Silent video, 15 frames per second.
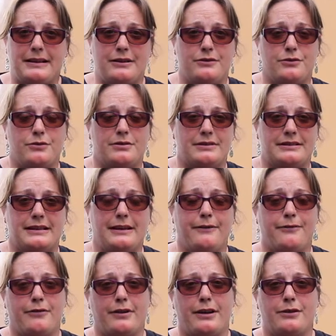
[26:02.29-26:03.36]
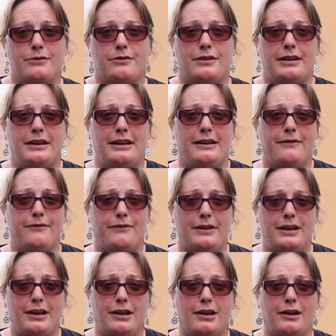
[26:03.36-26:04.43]
as you'll see throughout the
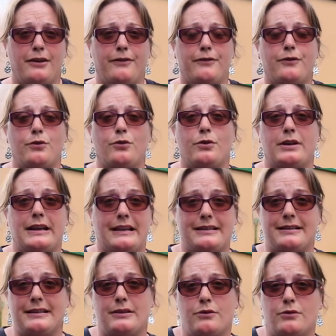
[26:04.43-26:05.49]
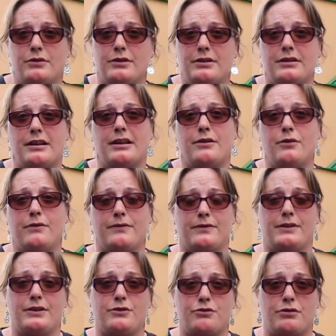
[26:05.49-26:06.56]
video, for getting on and off
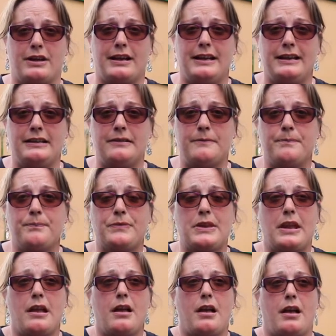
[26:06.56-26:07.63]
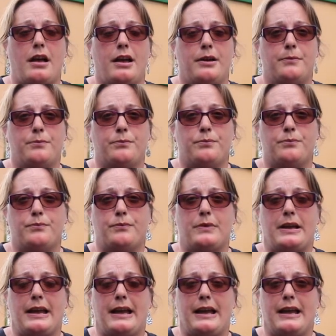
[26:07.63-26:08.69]
the train.
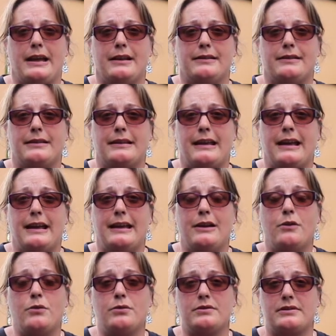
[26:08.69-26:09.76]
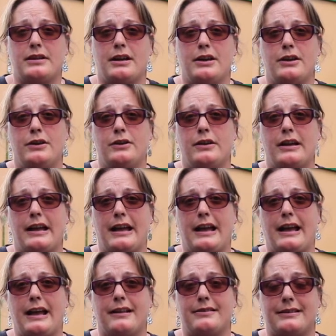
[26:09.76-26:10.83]
And they also,
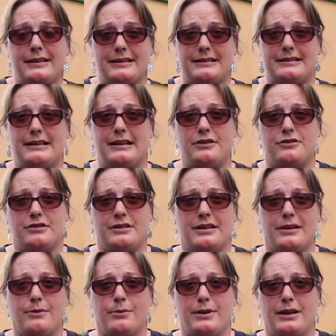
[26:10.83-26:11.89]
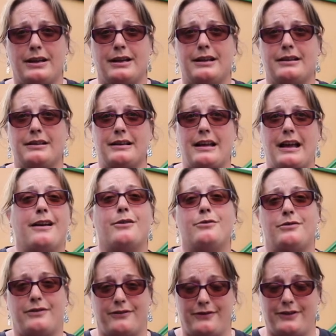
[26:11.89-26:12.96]
at this station that we're at,
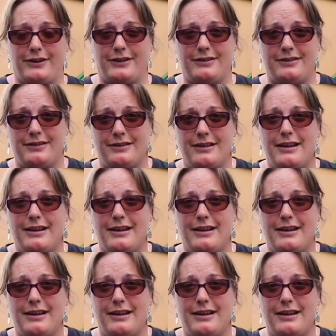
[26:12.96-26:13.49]
Aylesford,